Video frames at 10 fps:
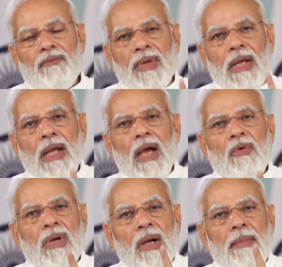we
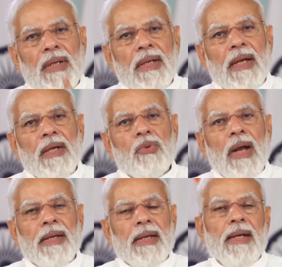have committed to
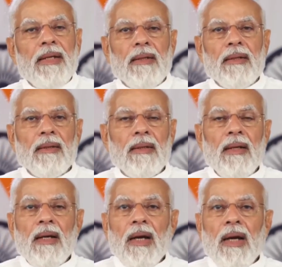attain
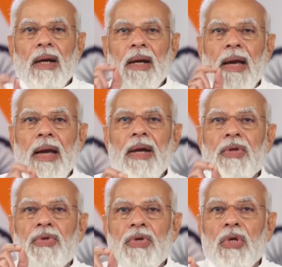net
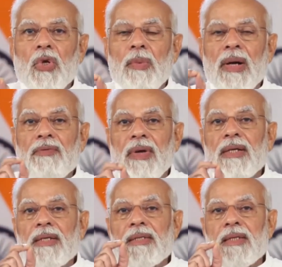zero by
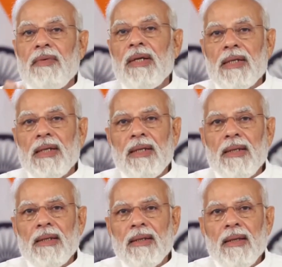2070